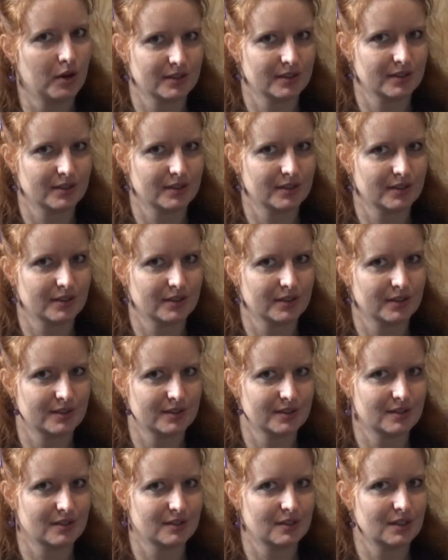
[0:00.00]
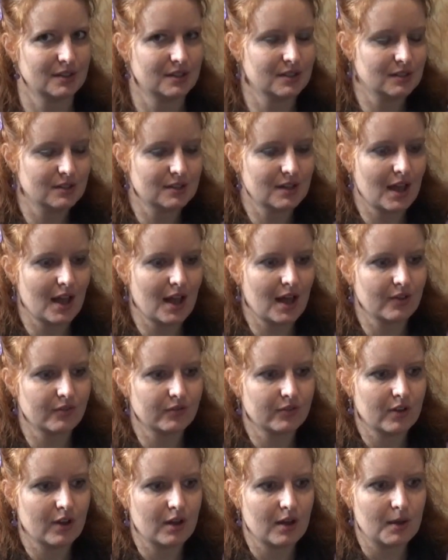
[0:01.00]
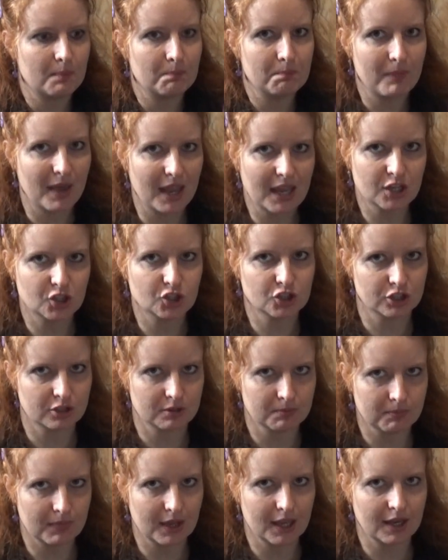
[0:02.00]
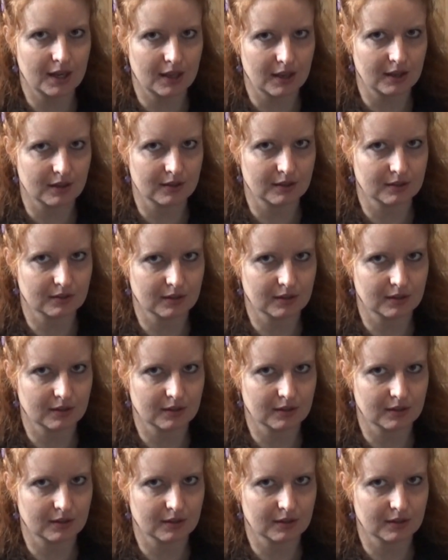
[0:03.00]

words that didn't have a major meaning,